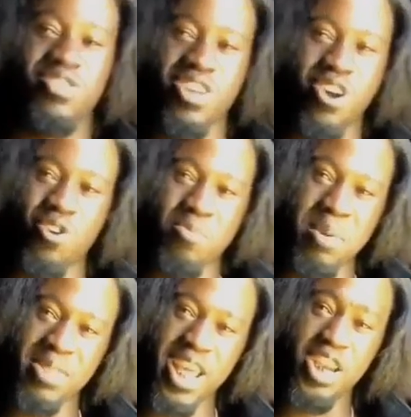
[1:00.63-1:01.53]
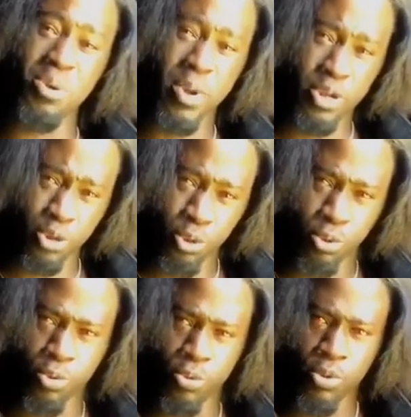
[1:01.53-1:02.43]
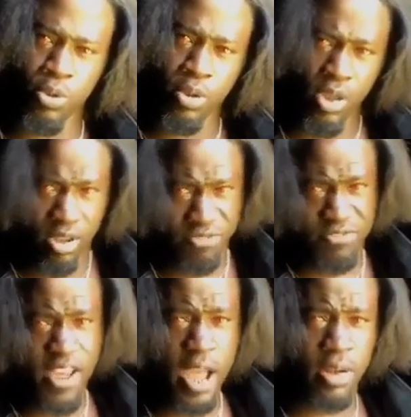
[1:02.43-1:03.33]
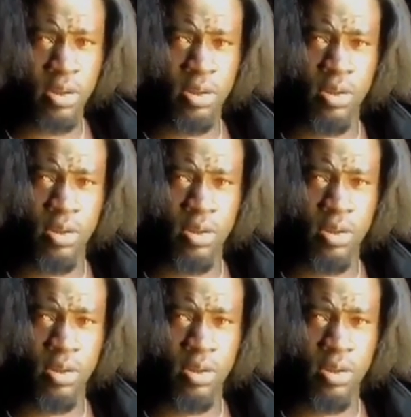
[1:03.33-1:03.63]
most of y'all don't remember that anyway, do you? In fact,